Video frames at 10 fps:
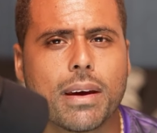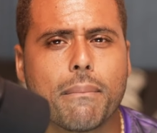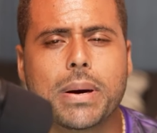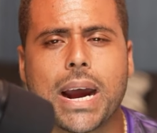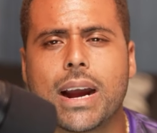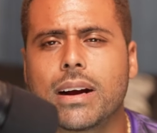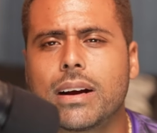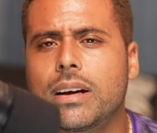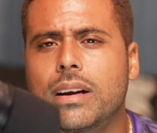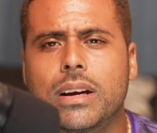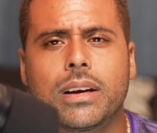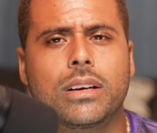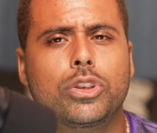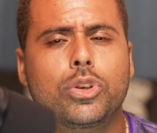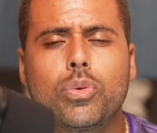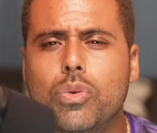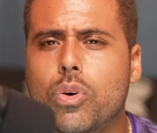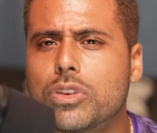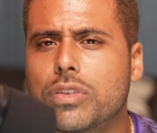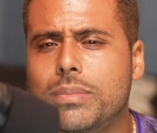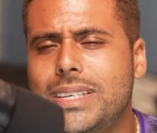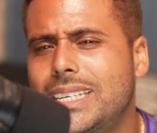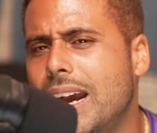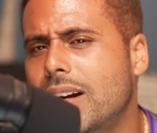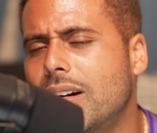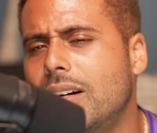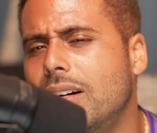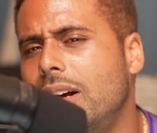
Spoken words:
bang. 2 goals from Saka.